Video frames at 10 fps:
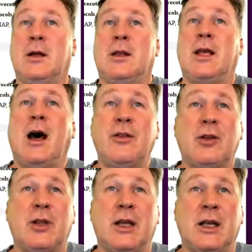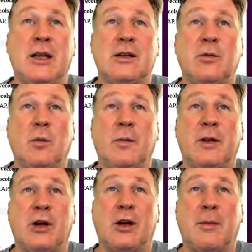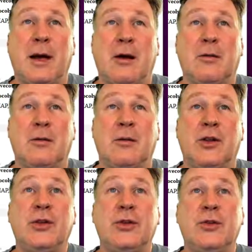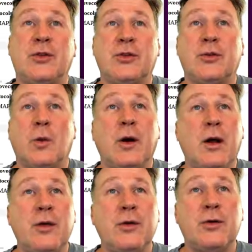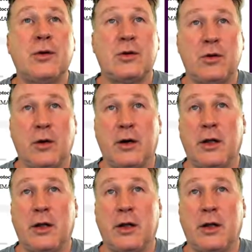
The other thing is when we talk about the users, where are the users stored?